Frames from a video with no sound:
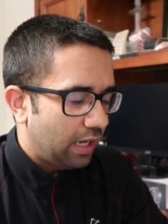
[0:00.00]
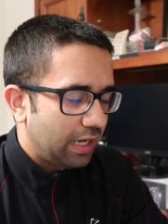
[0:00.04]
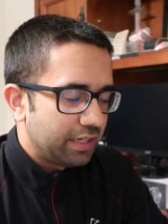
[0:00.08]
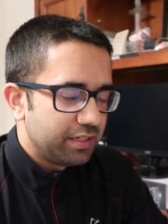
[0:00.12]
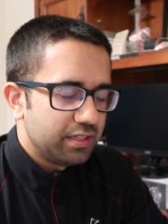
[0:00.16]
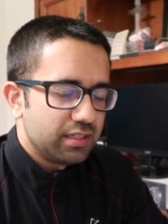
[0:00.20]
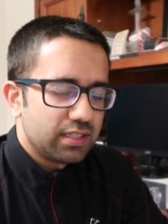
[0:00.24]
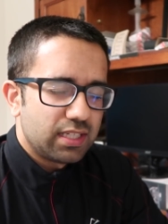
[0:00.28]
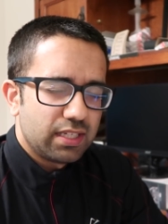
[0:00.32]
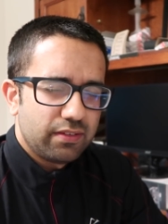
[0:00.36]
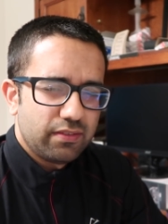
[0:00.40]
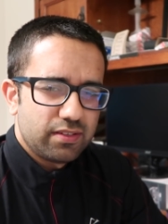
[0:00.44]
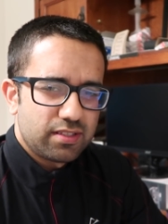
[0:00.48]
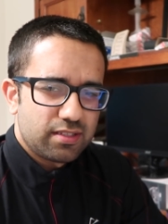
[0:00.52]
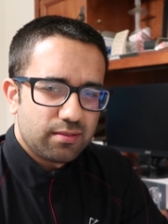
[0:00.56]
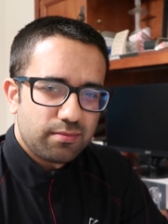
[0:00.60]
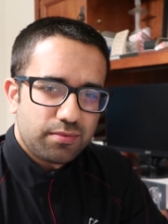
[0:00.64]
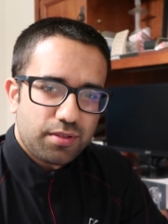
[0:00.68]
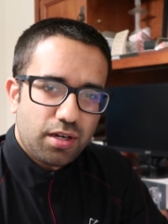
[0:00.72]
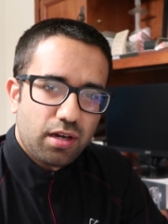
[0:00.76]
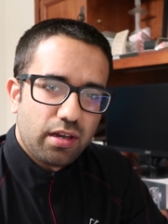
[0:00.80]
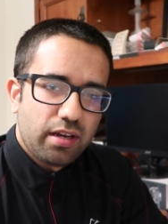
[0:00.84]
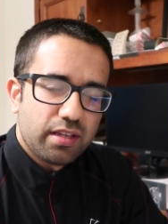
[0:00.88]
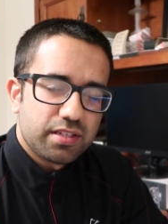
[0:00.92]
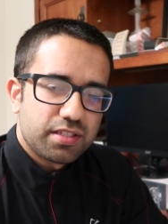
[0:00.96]
I did give it some
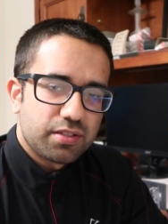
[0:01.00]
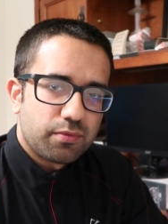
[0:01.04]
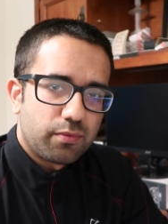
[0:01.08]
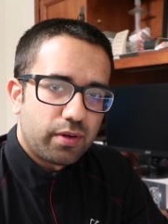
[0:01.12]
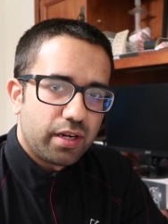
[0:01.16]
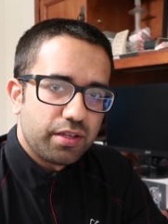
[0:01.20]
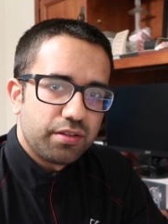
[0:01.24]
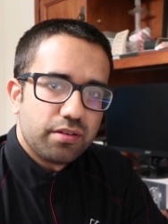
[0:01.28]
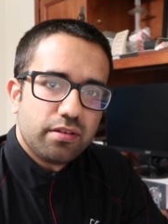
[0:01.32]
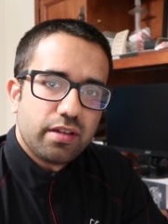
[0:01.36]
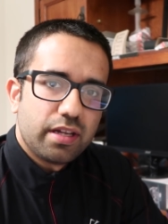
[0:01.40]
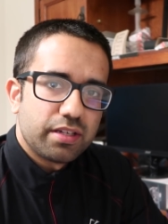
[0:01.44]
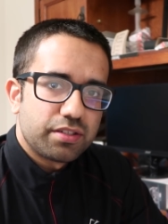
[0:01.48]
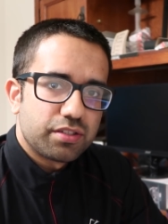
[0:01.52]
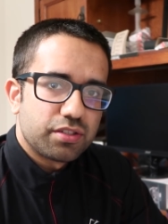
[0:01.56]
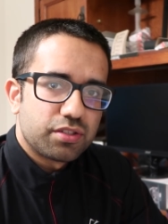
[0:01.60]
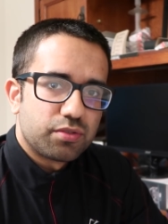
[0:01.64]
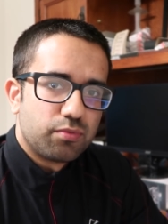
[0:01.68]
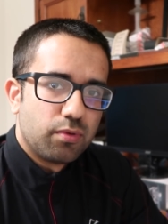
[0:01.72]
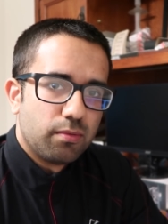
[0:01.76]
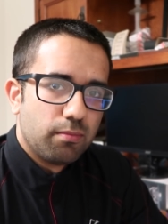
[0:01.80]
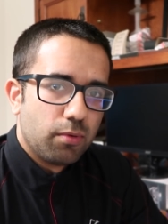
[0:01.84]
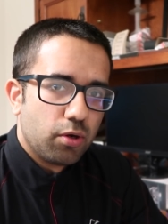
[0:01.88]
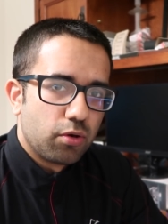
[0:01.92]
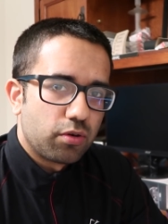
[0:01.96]
thought as to why they're not
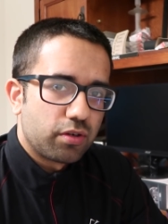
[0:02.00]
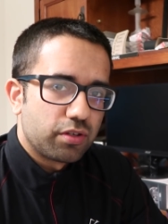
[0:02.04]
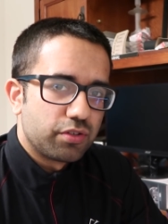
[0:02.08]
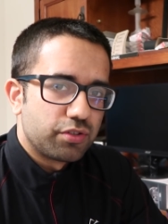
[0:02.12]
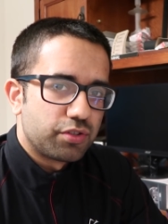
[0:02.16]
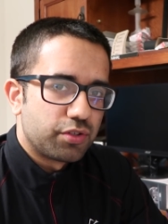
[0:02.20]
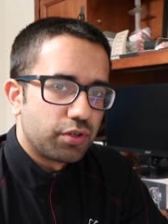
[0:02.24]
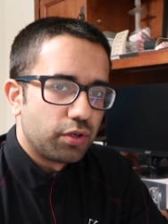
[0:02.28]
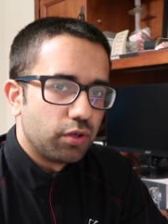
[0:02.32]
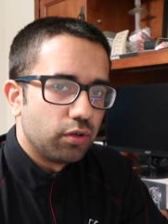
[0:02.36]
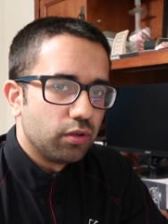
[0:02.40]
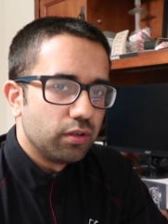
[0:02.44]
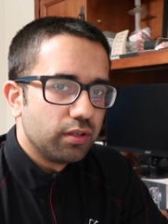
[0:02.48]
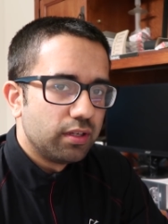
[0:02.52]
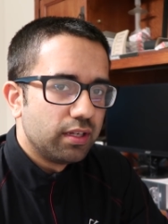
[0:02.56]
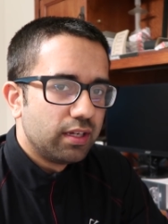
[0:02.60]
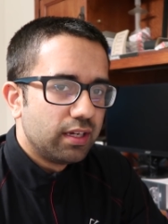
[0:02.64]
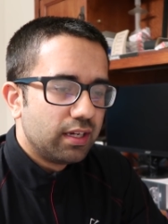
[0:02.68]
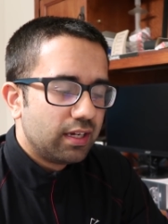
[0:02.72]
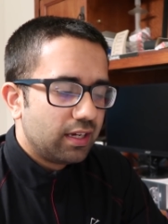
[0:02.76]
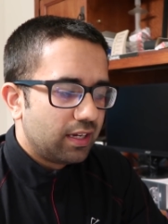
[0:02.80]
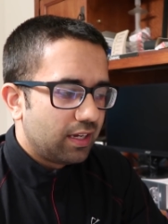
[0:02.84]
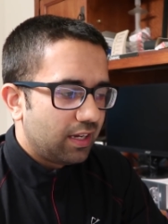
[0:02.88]
just remote controlled,